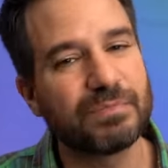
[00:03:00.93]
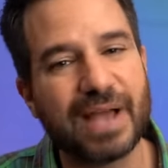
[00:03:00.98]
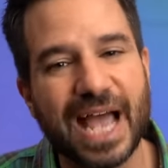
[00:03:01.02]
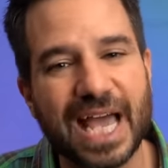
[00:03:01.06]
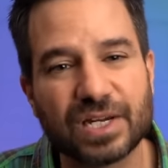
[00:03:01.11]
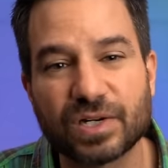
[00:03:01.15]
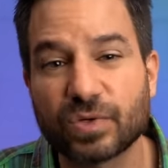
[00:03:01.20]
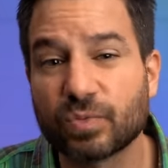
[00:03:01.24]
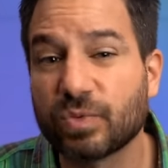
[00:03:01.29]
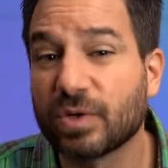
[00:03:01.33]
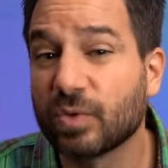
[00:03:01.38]

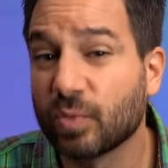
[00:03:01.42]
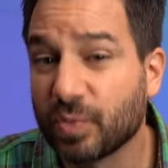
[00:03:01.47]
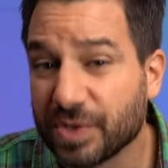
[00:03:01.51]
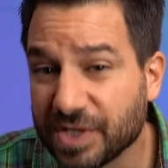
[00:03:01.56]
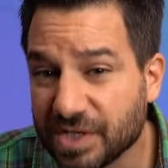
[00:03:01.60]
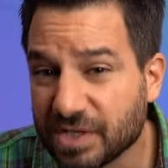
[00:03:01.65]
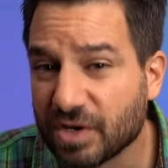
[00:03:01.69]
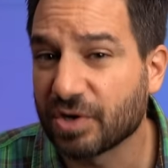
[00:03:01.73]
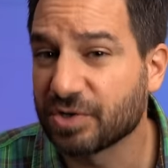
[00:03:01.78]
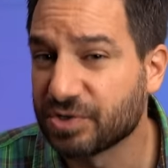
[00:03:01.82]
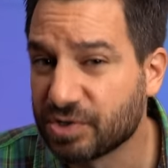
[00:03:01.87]
matter what
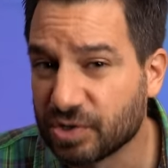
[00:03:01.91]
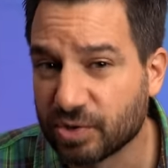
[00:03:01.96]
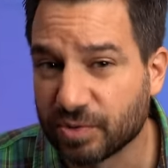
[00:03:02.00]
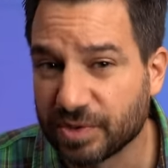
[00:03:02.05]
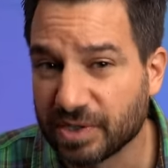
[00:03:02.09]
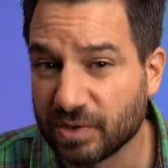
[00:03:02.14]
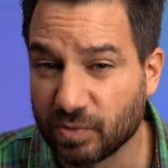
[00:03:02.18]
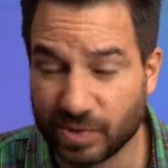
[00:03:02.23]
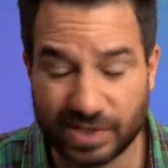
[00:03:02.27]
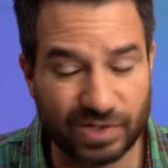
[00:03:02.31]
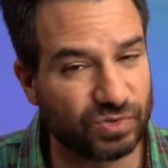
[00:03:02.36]
we are
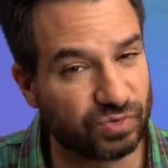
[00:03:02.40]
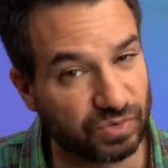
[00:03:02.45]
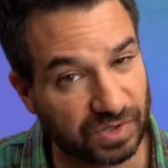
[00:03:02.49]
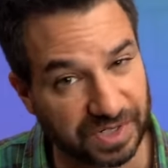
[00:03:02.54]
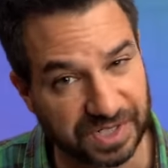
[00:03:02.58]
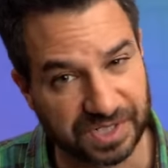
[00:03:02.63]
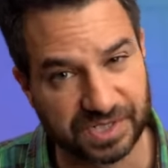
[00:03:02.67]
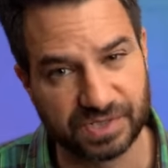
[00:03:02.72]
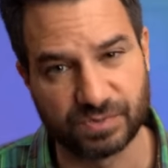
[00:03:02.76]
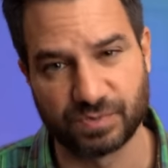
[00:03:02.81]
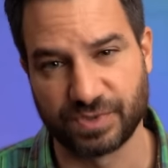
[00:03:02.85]
doing when
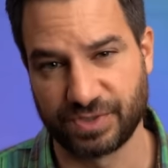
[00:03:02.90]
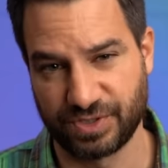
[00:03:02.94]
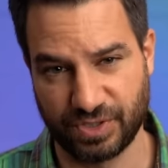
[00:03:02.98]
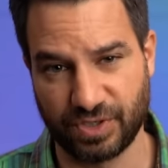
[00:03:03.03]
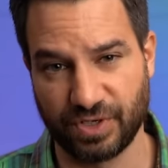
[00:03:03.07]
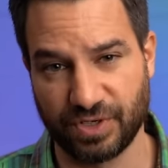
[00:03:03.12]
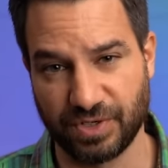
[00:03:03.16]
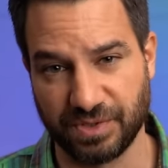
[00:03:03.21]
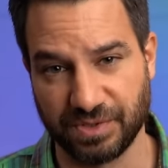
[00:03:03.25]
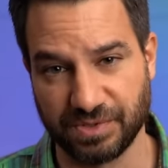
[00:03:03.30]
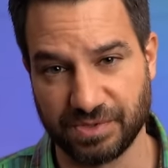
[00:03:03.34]
Christ
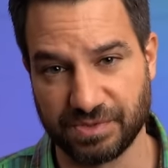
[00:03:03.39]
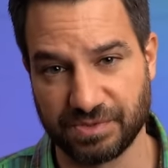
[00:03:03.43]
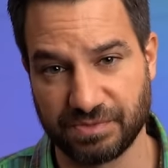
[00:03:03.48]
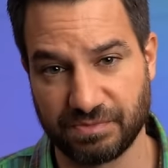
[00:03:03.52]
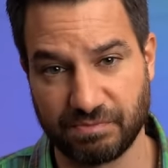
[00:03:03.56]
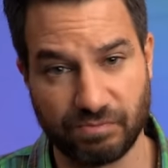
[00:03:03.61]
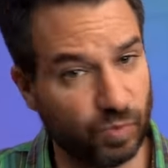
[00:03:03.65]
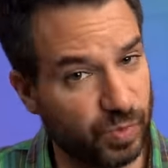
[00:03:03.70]
returns.